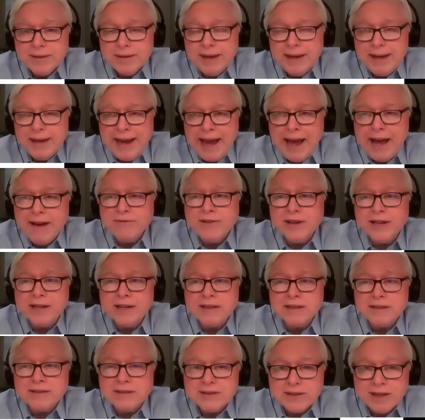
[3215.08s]

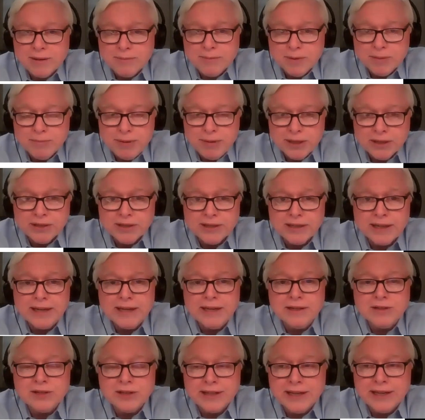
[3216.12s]
having some
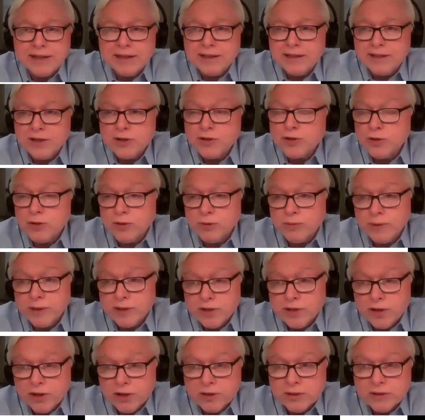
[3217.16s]
ability to get additional
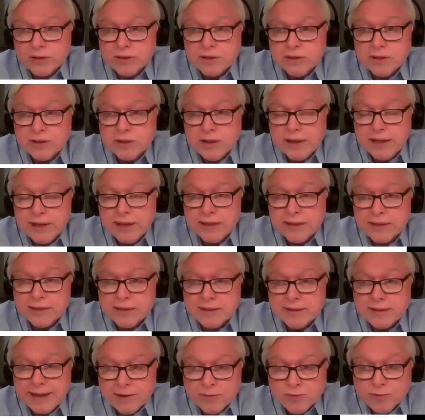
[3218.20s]
returns
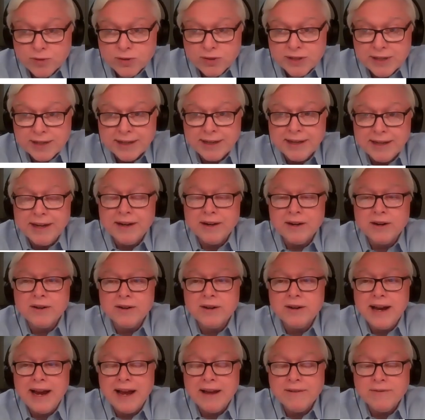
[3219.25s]
is interesting
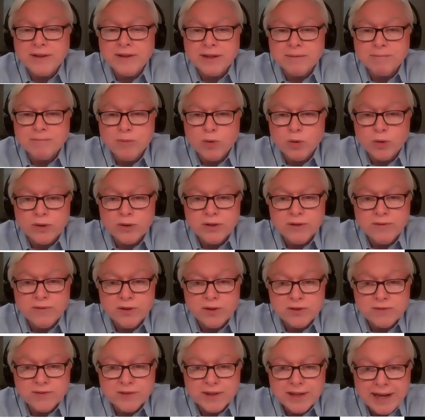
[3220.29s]
here. Having more
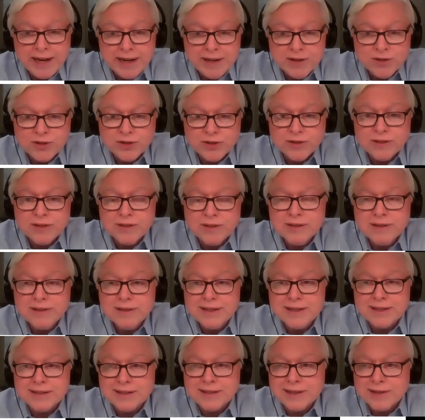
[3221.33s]
diversification
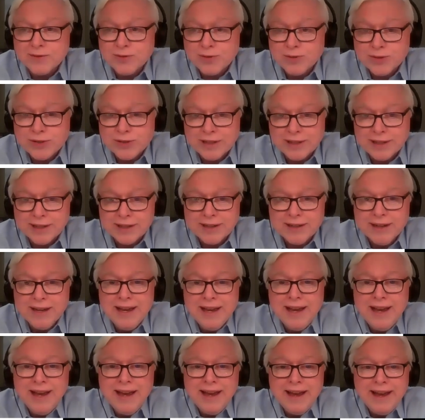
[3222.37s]
is interesting.
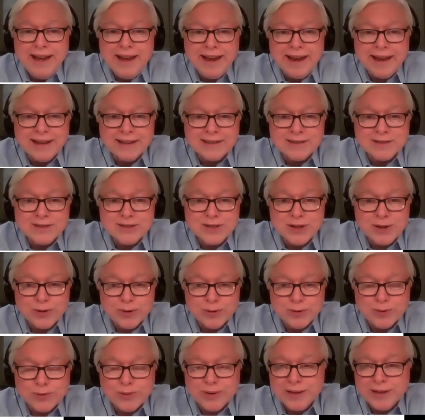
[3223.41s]
And
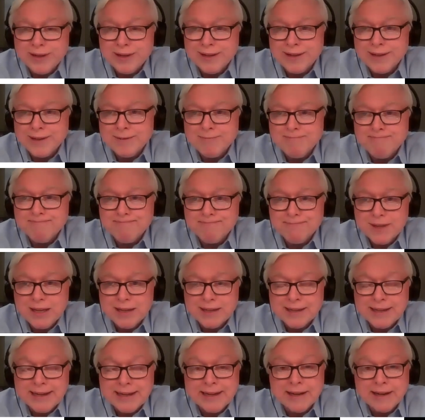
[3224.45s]
so,
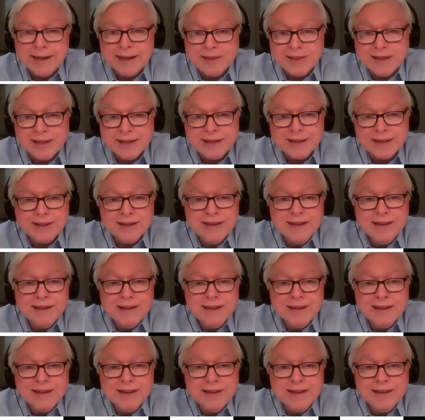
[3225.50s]
again, I think